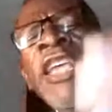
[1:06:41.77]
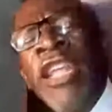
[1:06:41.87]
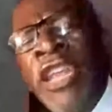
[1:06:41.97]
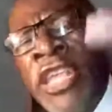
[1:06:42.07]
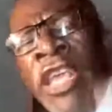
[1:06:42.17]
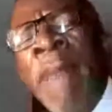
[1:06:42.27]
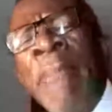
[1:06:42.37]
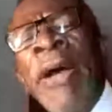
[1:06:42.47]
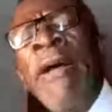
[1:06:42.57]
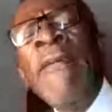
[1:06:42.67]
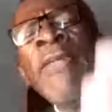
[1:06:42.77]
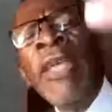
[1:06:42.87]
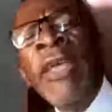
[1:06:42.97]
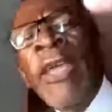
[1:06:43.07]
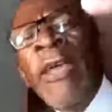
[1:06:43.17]
in Nyimba,
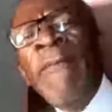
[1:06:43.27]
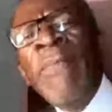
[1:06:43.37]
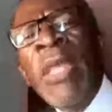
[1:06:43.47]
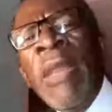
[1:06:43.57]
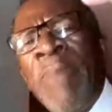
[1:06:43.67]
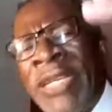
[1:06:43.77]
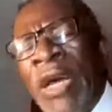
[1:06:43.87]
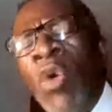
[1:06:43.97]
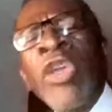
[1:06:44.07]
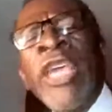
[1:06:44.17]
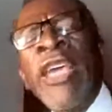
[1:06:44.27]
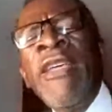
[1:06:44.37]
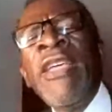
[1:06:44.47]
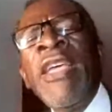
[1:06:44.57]
in Petauke,